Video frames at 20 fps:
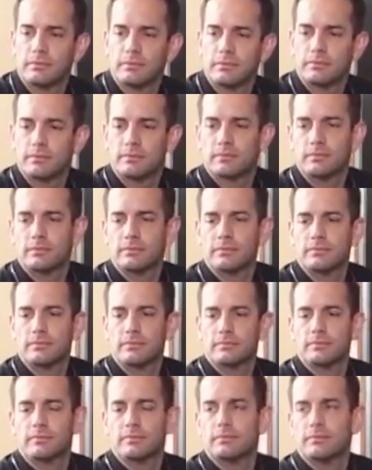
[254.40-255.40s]

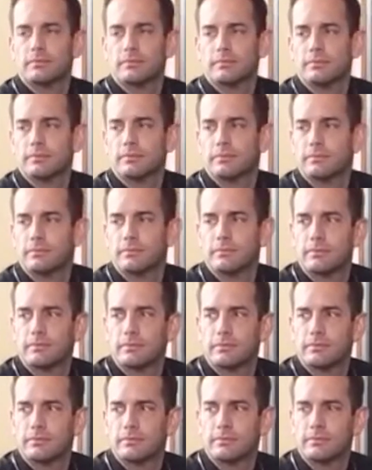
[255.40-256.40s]

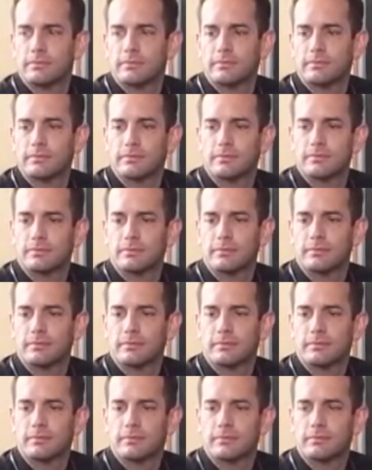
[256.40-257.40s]

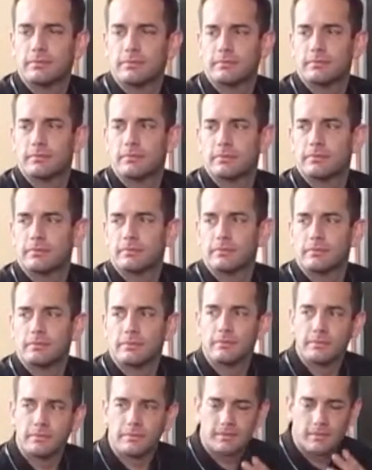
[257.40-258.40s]

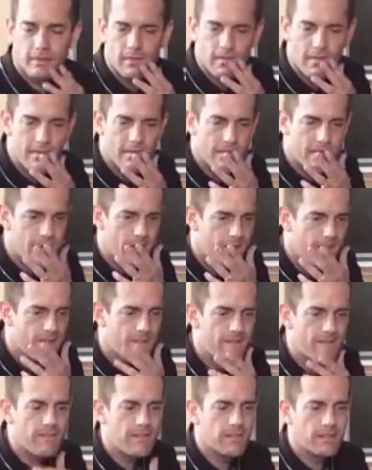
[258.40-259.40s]

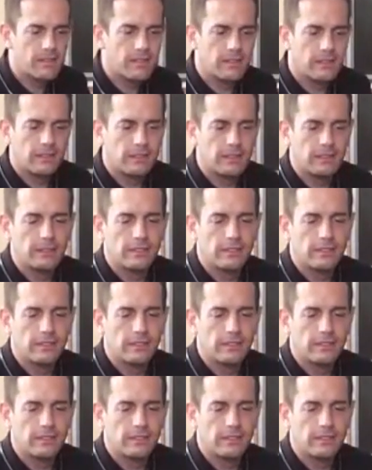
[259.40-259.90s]
(silent)